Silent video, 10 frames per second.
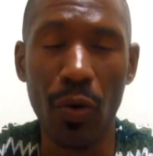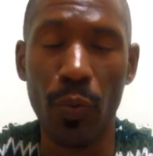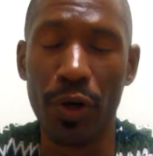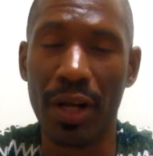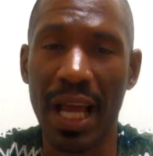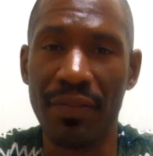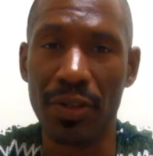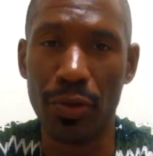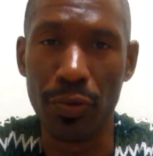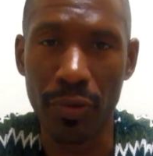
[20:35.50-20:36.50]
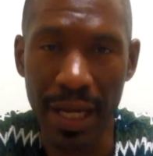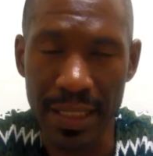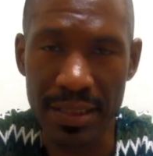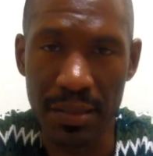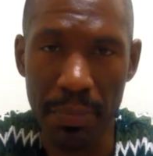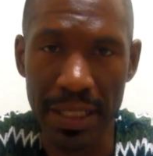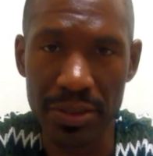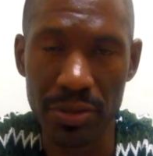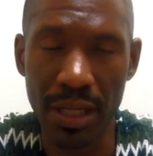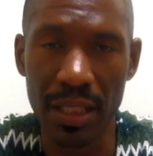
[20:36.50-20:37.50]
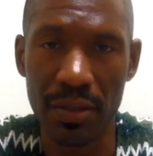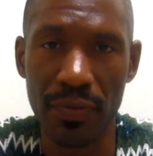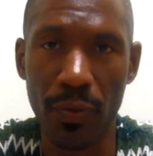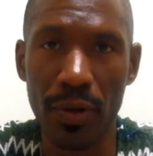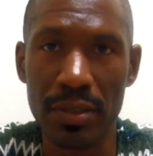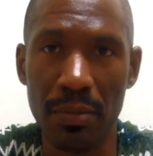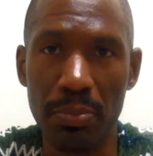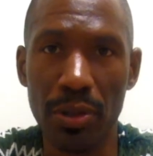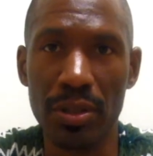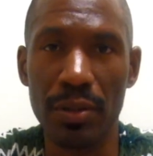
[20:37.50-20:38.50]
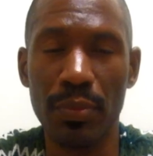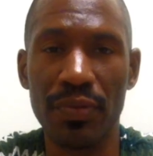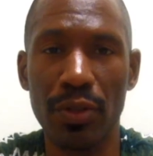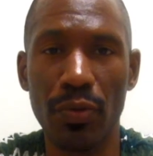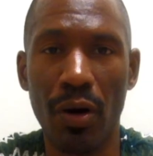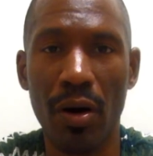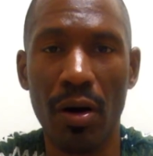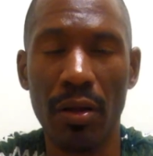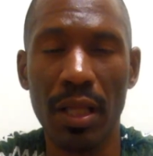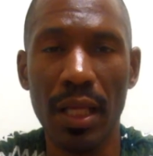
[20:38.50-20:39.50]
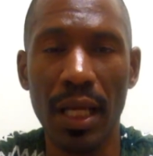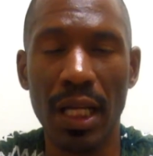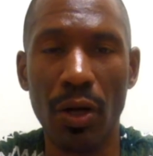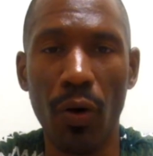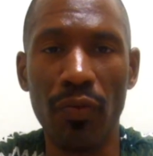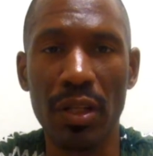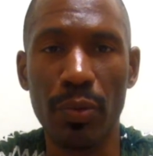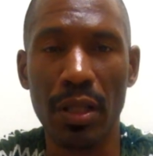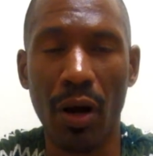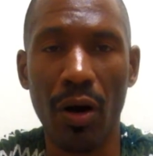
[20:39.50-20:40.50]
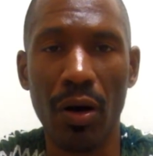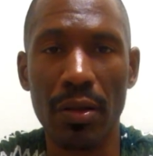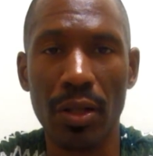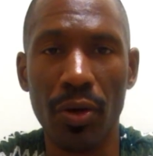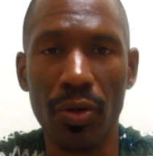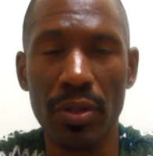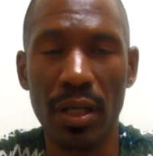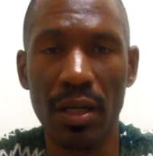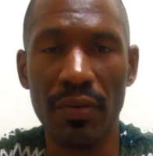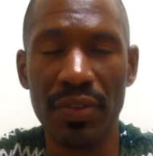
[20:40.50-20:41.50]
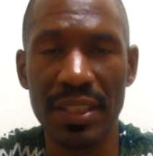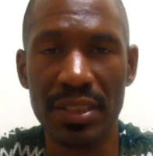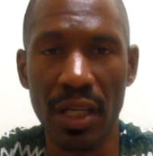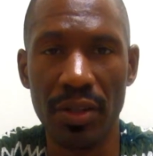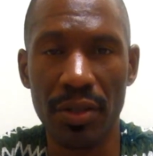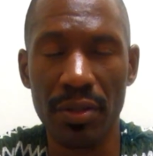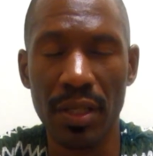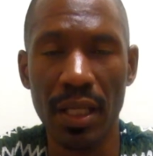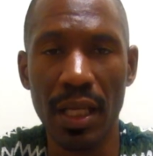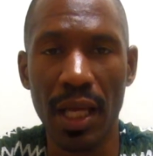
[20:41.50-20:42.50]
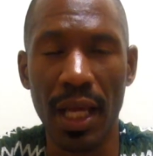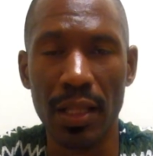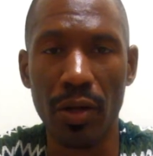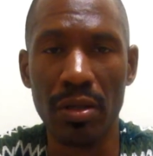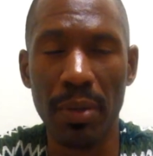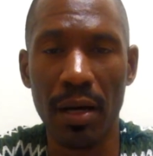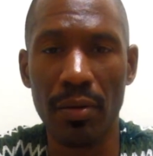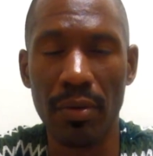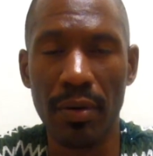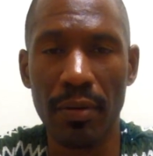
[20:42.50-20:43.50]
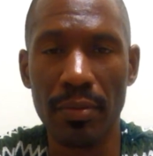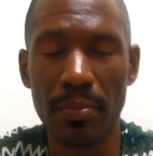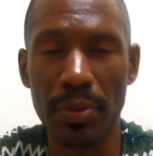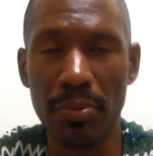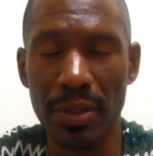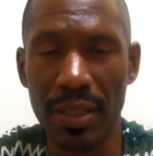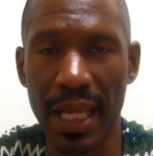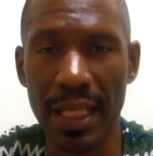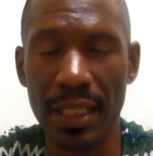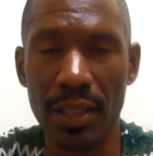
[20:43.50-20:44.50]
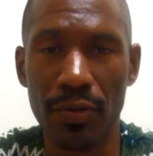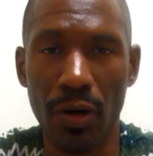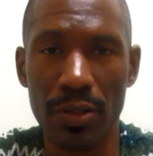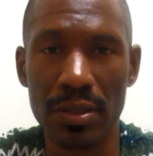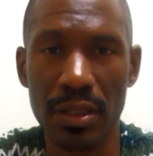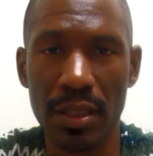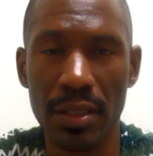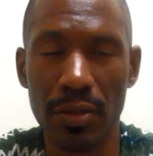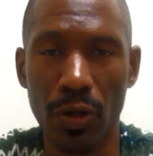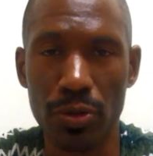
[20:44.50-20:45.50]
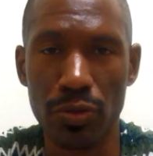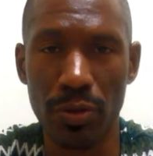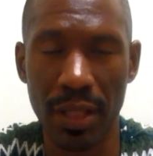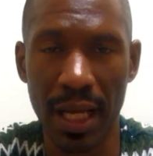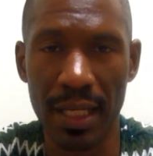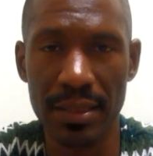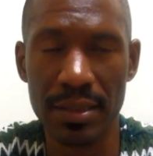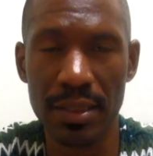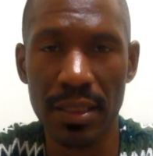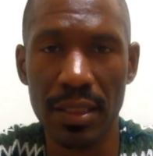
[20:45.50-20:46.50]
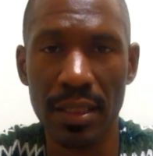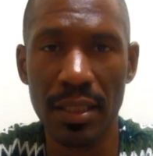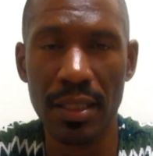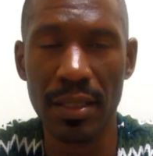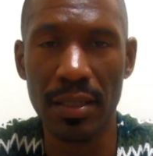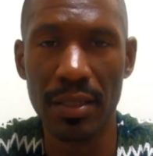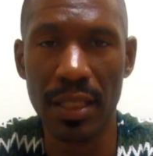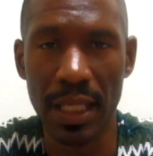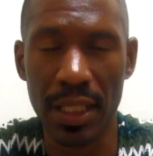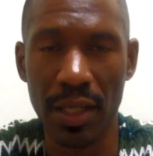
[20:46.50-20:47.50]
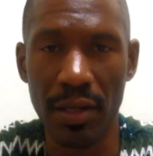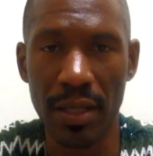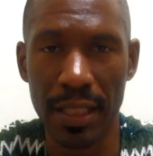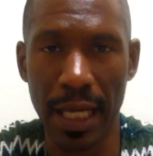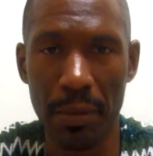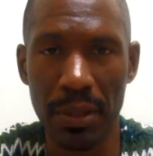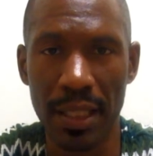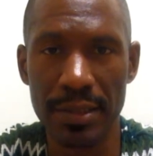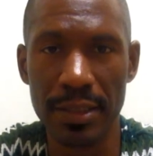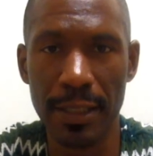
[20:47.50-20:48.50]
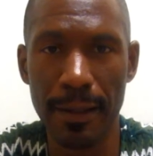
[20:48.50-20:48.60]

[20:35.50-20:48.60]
We're going to have a great semester. I look forward to building with you all, and hopefully we'll all learn of each other and learn about communicating across cultural lines. Take care and God bless.